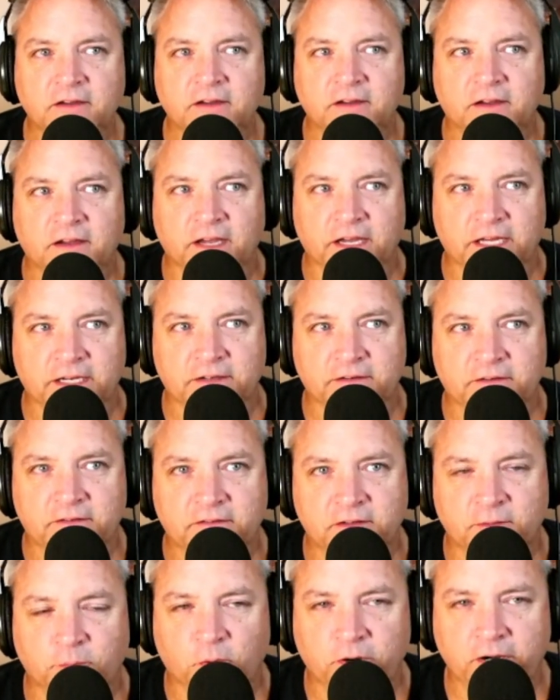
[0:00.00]
And
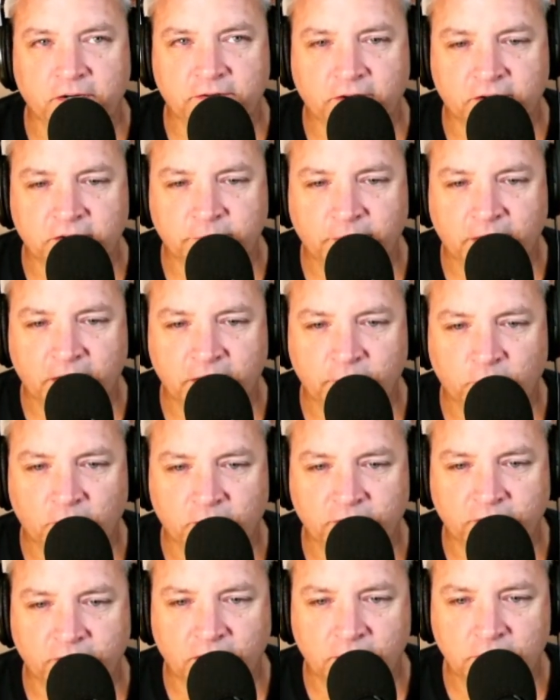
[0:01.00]
the more he talked about it, the more I
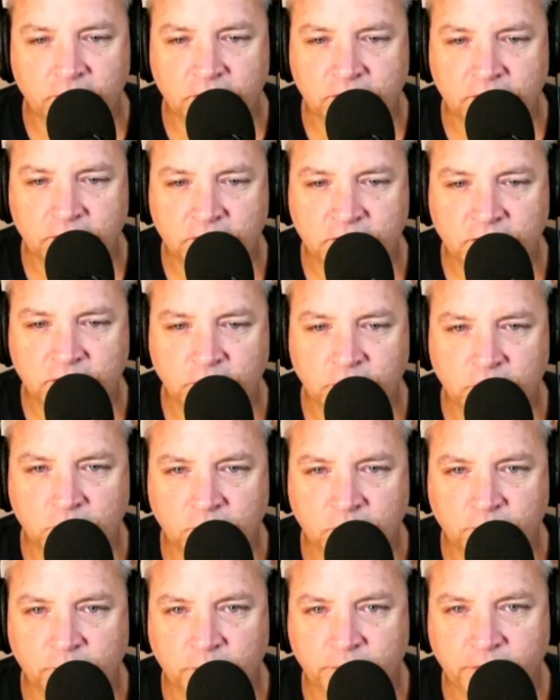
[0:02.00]
was like, I want to see
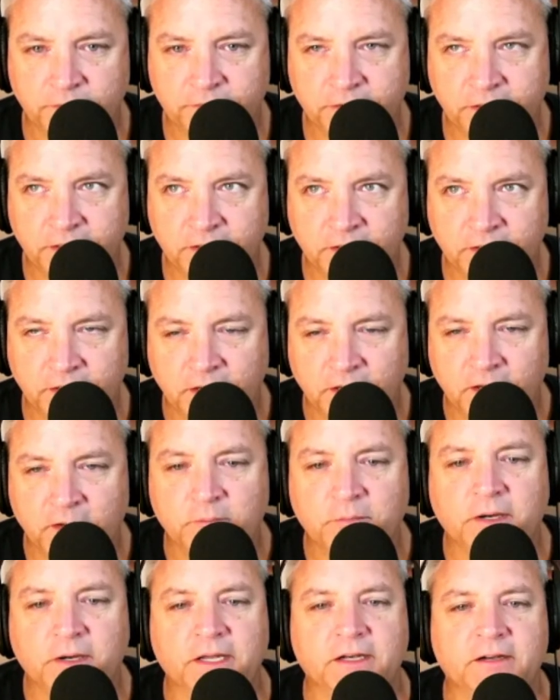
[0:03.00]
more Boba Fett.
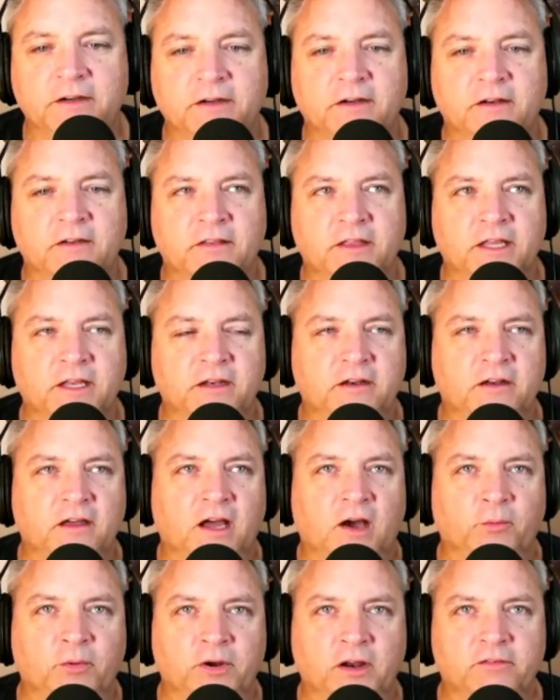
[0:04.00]
But then
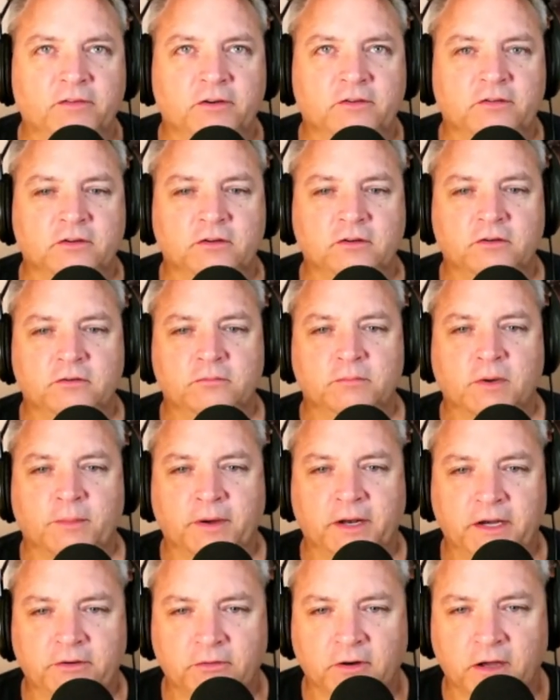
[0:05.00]
I went over to my
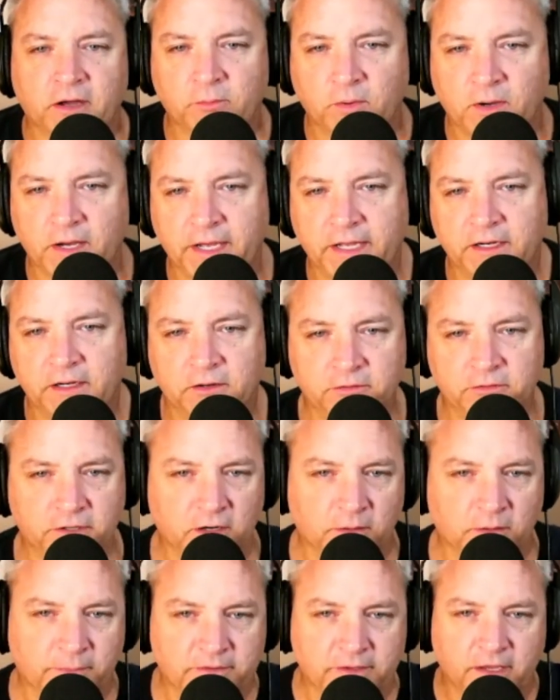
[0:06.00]
buddy, Ron White, who did
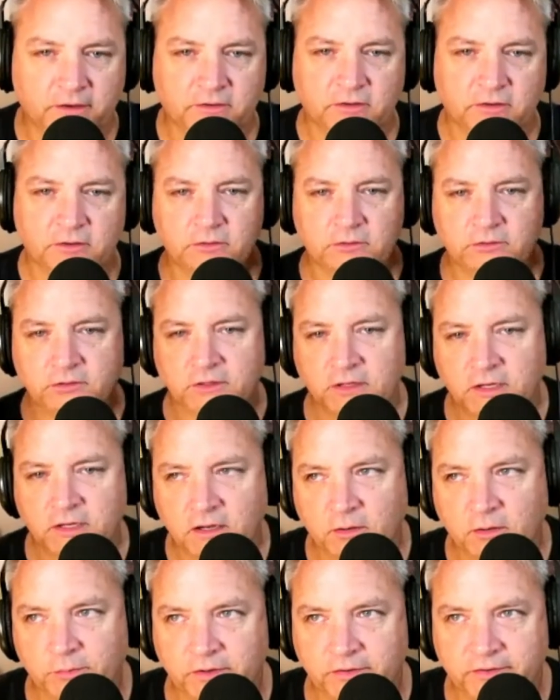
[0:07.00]
all my tattoos,
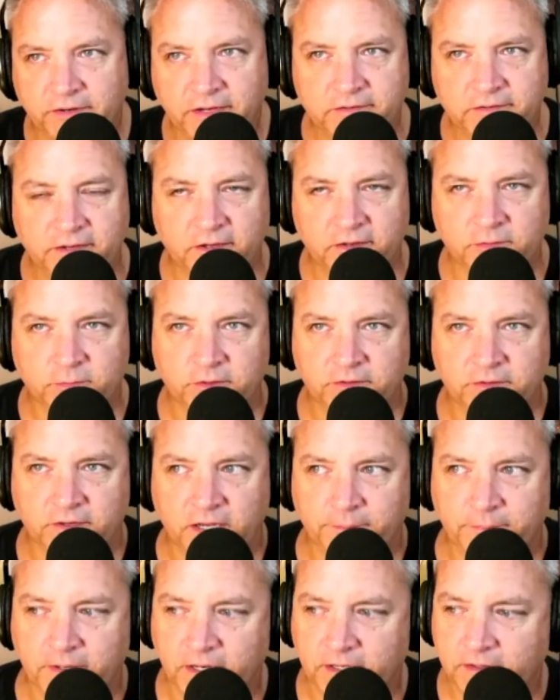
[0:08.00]
went over to his house one
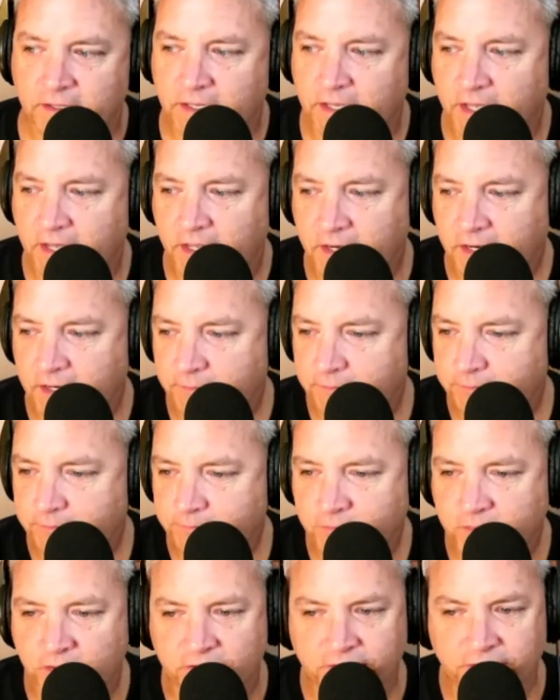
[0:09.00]
time, and they had a
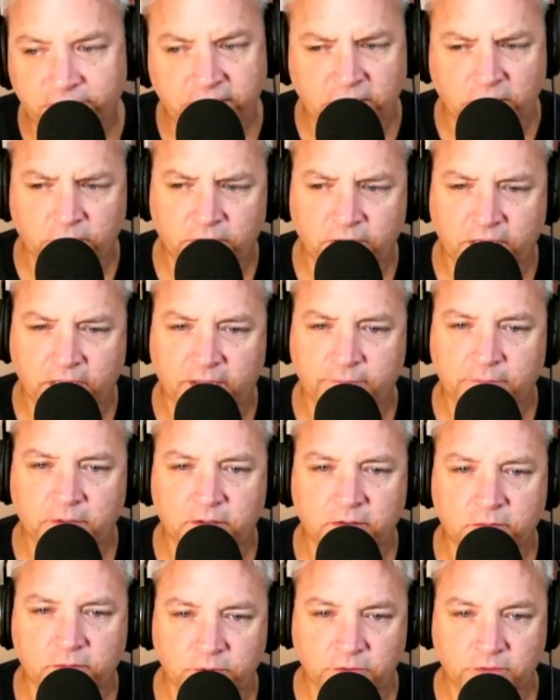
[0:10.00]
video
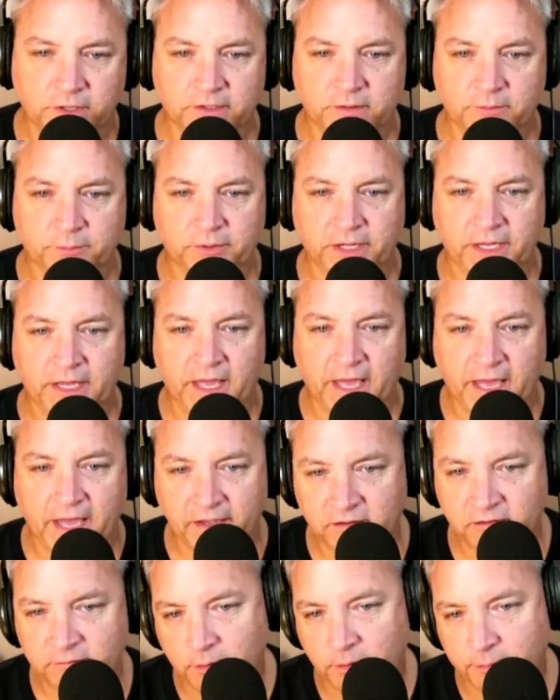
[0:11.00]
game where you get to play
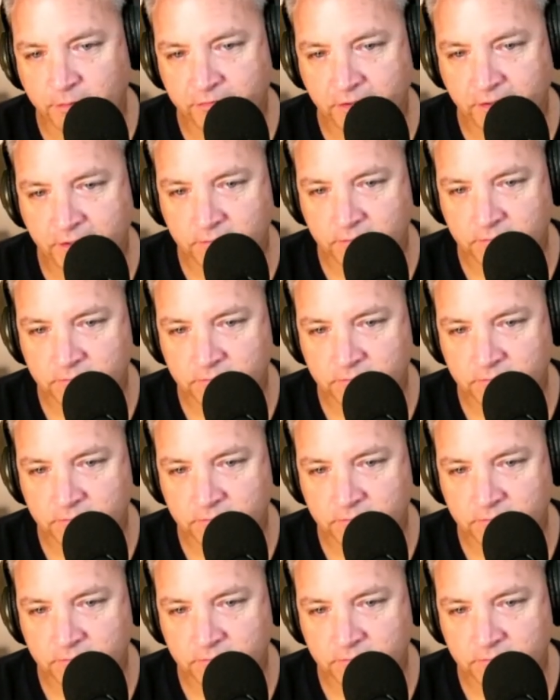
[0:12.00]
as Boba Fett.